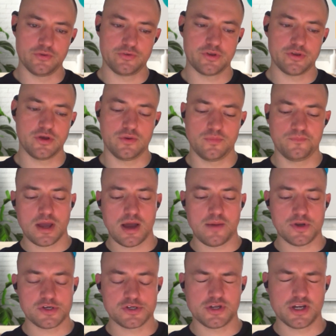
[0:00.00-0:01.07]
So how
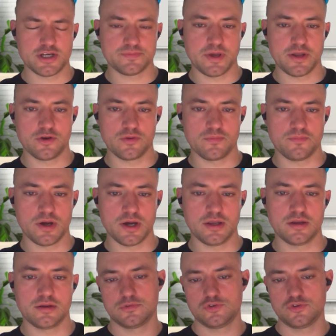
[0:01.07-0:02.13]
much should I spend on my
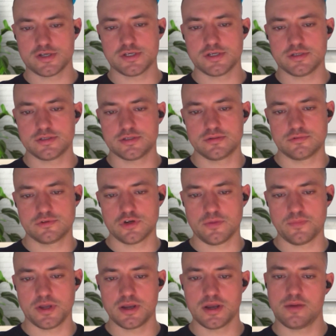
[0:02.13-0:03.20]
dresses
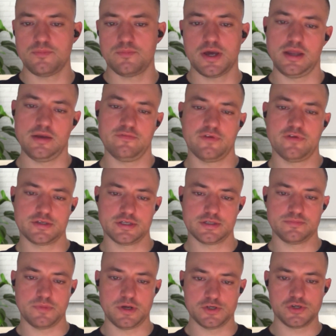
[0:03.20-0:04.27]
shopping campaign versus
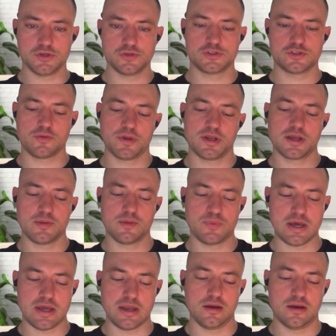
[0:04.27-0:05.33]
my shoes shopping
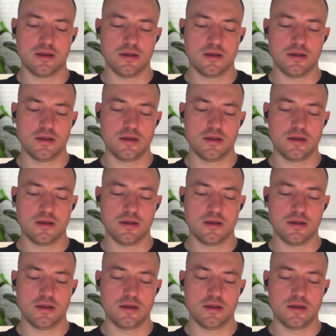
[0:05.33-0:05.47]
campaign?